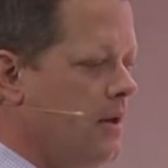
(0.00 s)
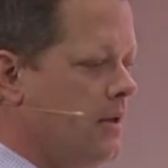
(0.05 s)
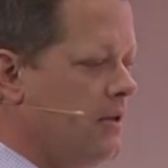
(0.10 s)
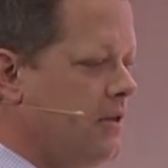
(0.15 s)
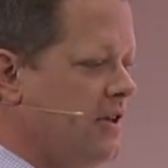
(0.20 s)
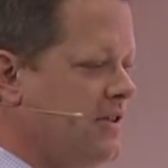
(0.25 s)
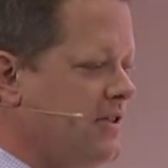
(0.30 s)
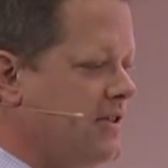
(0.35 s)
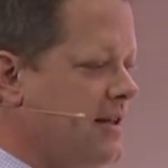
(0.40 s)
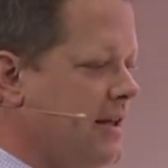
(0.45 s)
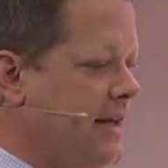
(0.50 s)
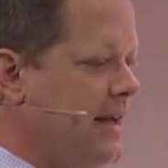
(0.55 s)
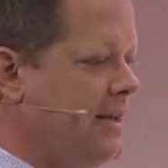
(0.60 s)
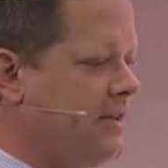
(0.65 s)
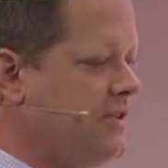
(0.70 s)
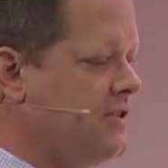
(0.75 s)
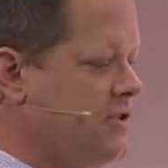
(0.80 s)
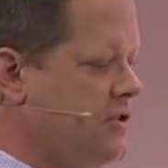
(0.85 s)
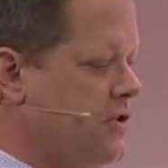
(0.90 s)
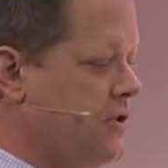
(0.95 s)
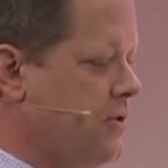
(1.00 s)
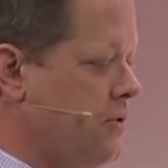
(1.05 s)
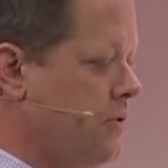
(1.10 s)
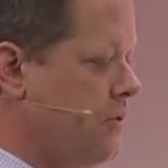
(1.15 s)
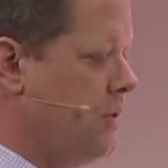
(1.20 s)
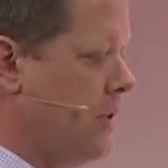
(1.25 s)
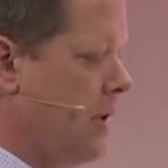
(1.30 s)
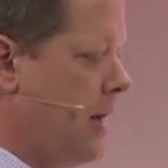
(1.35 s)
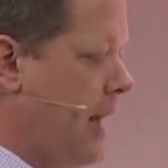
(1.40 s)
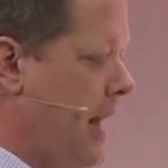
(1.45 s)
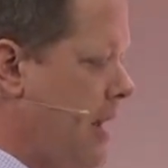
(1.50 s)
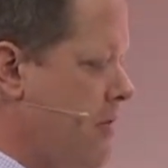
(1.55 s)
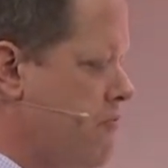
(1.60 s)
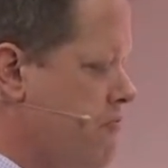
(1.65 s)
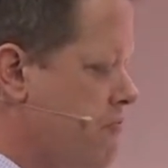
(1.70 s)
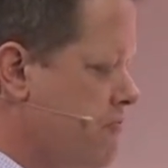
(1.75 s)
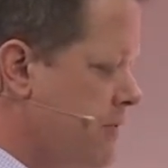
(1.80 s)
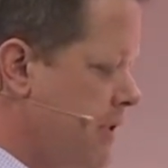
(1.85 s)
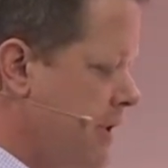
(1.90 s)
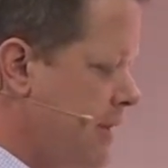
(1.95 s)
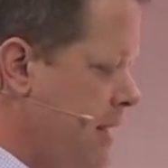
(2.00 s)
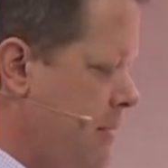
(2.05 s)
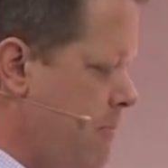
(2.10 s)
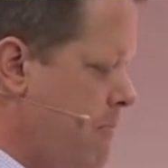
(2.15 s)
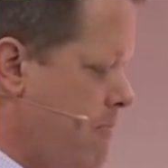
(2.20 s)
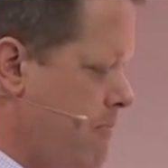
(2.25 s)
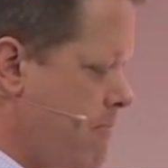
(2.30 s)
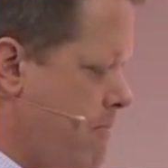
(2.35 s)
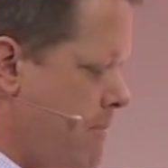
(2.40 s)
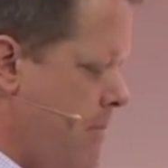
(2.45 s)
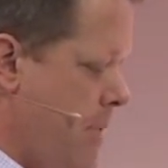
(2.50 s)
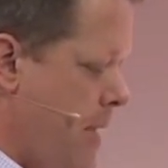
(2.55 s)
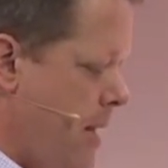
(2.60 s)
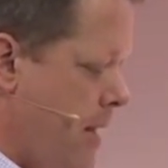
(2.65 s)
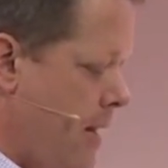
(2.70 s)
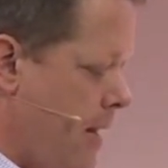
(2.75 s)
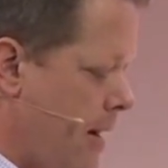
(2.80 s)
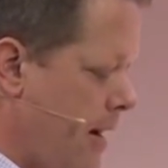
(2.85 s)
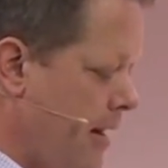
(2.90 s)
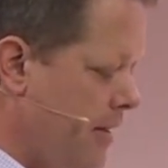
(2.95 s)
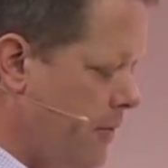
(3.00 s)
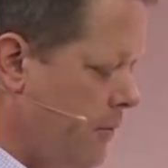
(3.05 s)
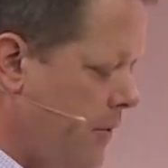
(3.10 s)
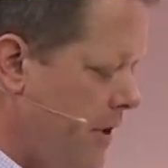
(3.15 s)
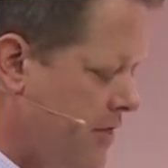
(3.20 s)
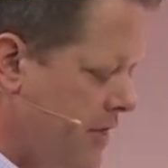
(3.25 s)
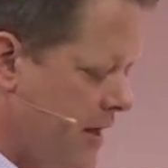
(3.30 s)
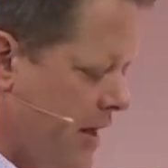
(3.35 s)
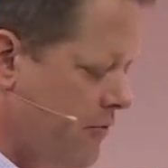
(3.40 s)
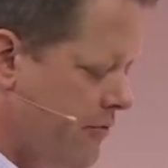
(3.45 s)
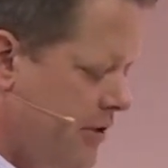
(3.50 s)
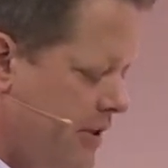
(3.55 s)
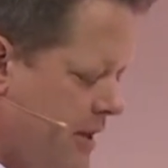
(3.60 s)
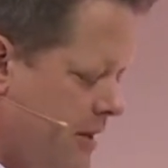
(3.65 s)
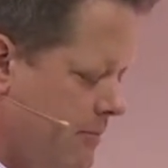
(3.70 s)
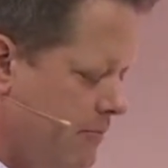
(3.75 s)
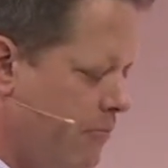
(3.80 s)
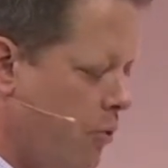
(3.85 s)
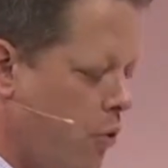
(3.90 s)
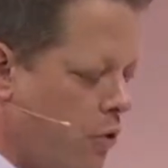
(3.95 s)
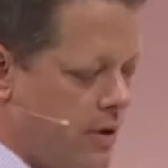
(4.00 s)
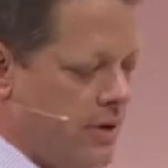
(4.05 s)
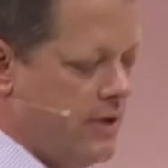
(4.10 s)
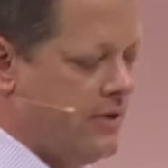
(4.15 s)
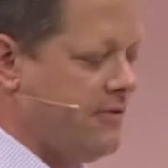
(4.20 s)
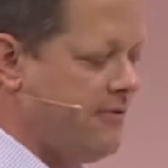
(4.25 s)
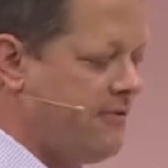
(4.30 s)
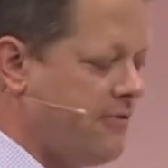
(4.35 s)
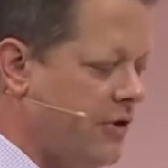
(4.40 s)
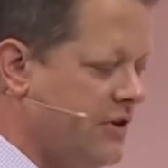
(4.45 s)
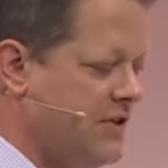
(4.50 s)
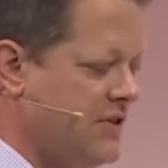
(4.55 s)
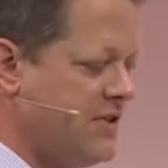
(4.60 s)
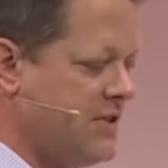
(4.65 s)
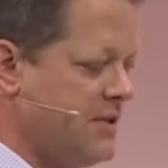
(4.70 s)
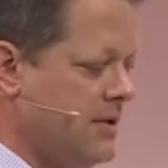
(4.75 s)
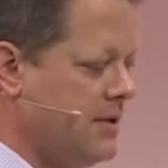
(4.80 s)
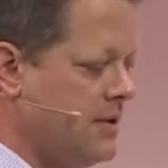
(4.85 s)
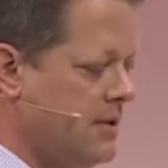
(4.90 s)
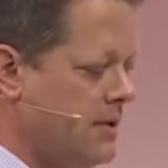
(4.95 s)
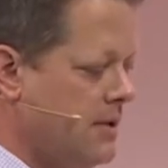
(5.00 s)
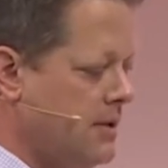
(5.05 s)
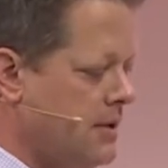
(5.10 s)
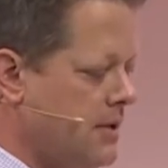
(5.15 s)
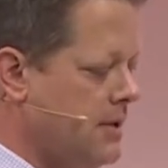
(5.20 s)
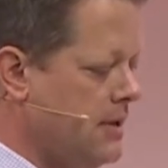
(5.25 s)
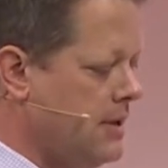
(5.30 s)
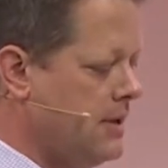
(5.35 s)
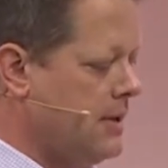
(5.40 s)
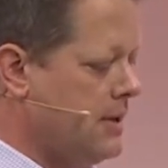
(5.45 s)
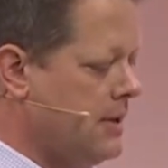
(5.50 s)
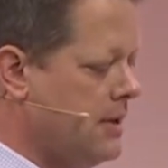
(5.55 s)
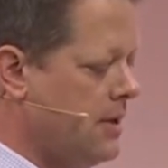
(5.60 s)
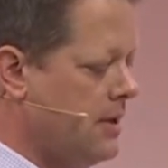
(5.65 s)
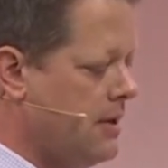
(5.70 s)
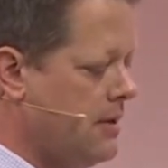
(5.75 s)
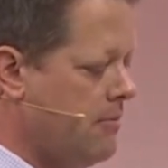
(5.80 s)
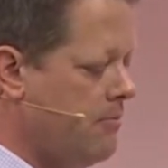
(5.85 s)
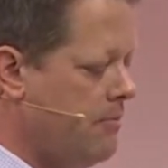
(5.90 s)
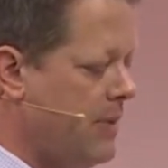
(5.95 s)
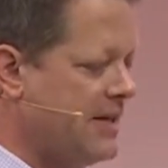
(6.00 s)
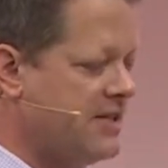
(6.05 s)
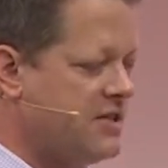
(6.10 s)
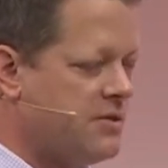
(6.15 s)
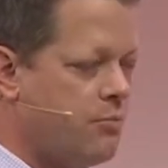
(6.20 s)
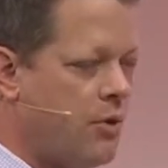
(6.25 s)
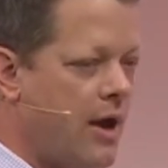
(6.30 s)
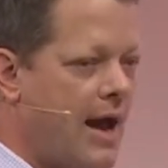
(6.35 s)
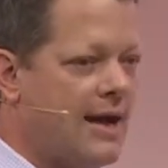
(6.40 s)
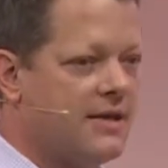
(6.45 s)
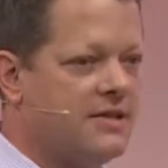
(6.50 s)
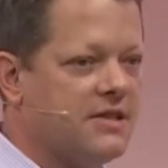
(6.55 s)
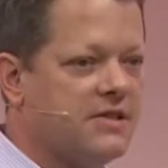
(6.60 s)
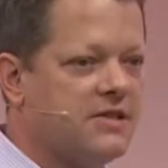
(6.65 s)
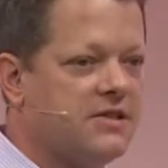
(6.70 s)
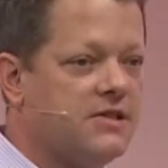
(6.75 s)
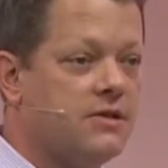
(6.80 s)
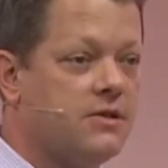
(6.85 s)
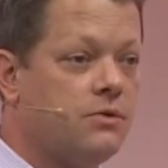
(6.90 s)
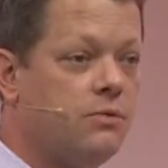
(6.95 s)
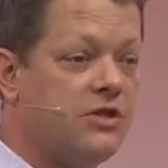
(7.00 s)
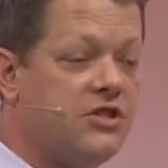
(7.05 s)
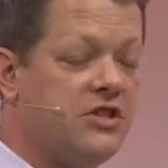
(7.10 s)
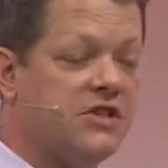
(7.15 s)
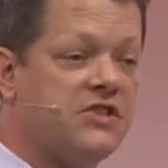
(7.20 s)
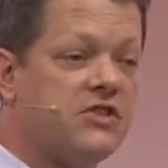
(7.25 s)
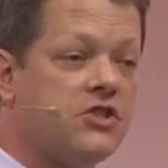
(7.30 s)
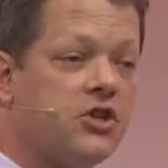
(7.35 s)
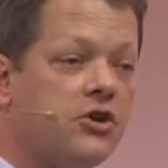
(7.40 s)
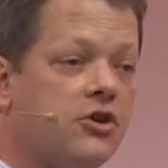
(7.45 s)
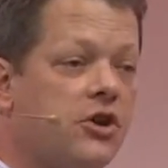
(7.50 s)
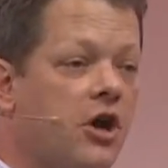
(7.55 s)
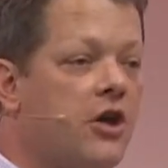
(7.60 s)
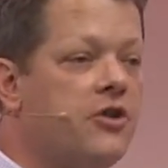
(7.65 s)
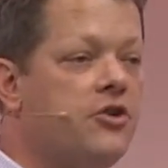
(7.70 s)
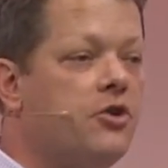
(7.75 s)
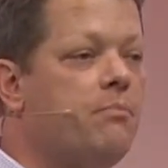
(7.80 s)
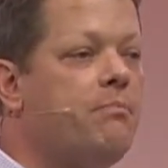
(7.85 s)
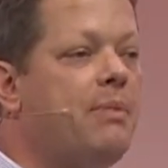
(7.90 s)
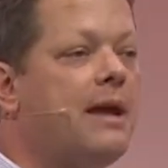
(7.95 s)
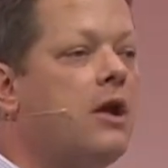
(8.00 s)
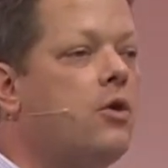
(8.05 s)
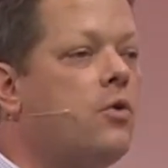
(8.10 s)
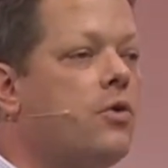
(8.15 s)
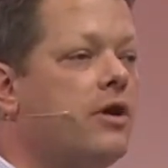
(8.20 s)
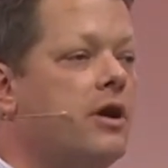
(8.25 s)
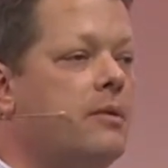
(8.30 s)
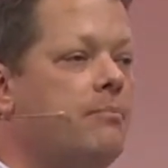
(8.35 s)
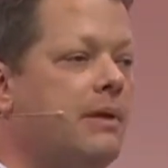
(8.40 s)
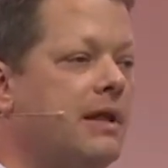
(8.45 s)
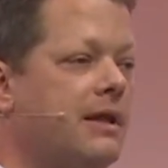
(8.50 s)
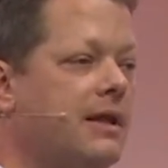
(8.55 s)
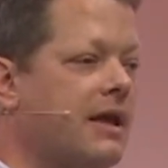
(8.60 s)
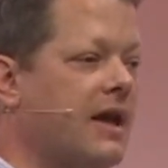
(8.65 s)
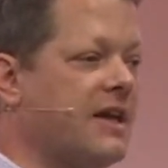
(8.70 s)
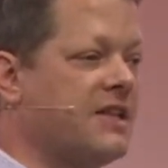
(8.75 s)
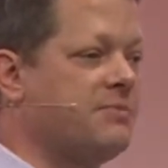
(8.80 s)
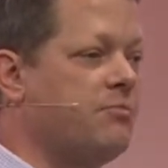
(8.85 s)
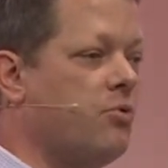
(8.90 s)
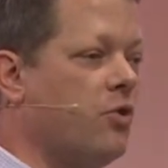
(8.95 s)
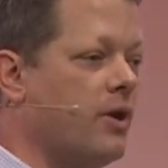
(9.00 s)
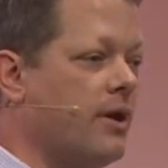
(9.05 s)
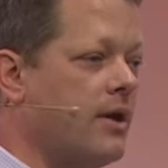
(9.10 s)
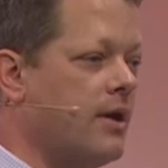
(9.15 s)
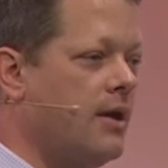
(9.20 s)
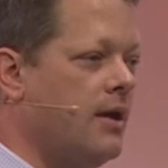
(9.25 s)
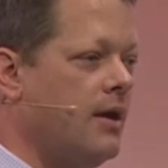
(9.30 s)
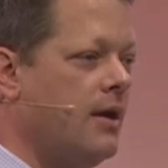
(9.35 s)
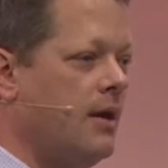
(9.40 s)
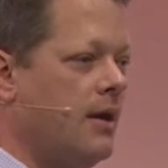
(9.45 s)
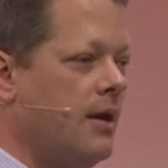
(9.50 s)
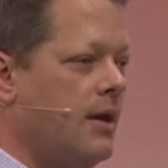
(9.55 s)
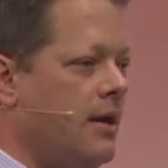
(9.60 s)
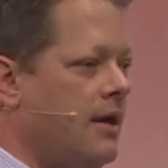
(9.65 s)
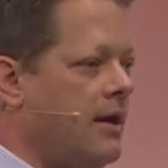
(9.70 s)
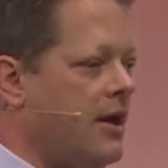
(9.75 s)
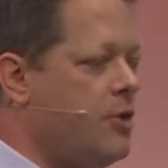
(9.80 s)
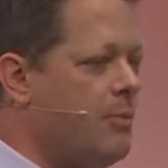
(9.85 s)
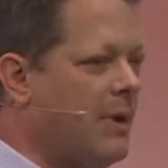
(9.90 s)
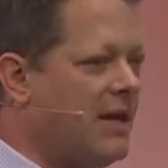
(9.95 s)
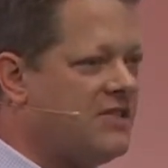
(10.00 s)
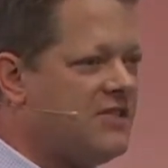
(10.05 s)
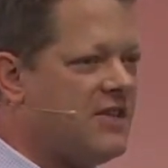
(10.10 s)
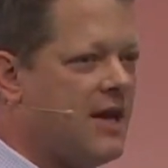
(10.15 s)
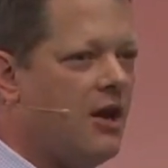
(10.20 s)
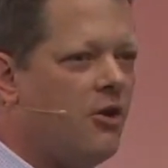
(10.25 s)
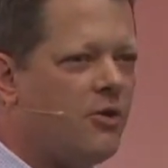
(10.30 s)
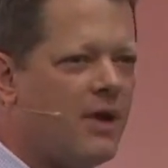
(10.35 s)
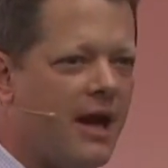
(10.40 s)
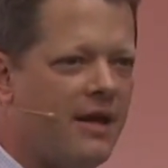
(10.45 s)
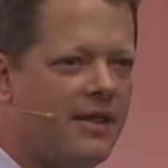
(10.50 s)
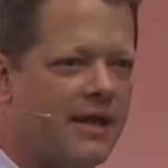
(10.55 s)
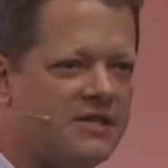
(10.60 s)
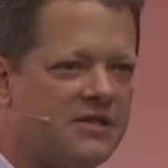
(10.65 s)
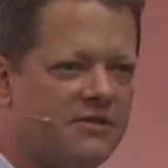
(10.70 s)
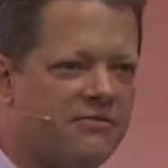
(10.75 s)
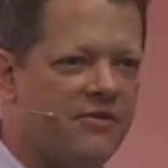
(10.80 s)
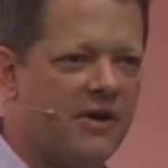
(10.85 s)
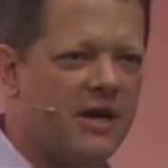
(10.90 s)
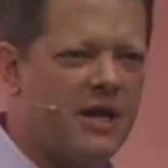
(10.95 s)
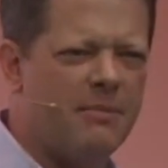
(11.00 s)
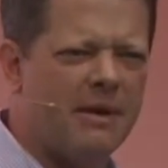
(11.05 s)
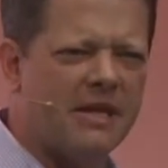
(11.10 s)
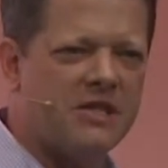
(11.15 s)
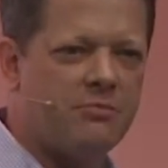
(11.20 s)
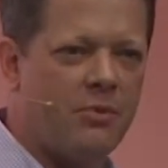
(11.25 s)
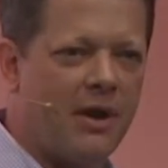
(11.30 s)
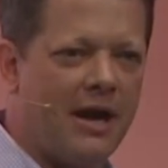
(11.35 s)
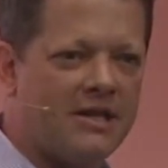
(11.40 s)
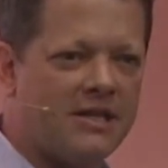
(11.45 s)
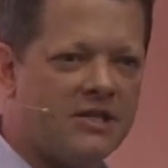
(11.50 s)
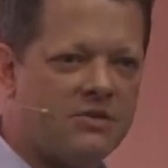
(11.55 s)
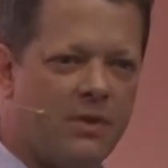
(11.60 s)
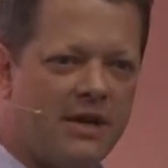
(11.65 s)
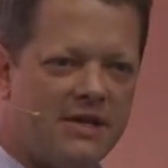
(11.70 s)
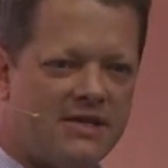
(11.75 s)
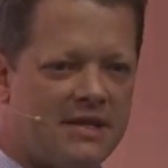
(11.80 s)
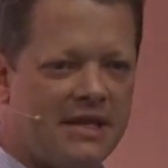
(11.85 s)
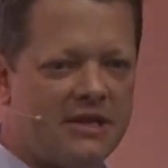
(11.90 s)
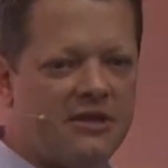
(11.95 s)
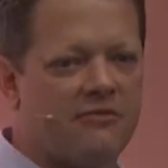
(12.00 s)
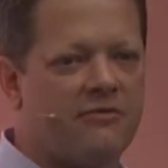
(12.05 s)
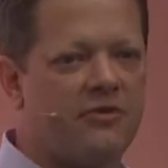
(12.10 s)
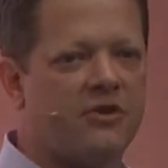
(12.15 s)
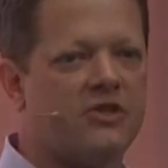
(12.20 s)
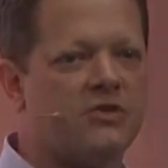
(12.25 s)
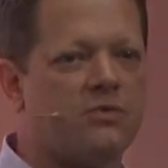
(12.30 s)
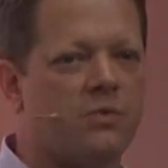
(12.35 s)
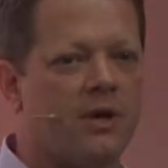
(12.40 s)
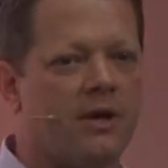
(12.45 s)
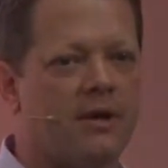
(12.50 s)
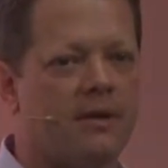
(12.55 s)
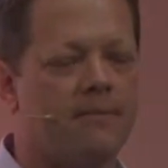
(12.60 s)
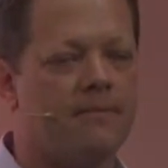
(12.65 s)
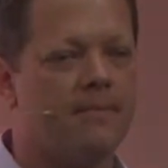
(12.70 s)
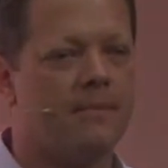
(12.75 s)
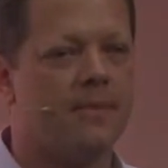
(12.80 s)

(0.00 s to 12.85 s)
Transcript: This leads to a really I, we think, really important first best practice, which is turn on your BigQuery billing export. And you might say, OK, that's a funny best practice. Why is that the first one?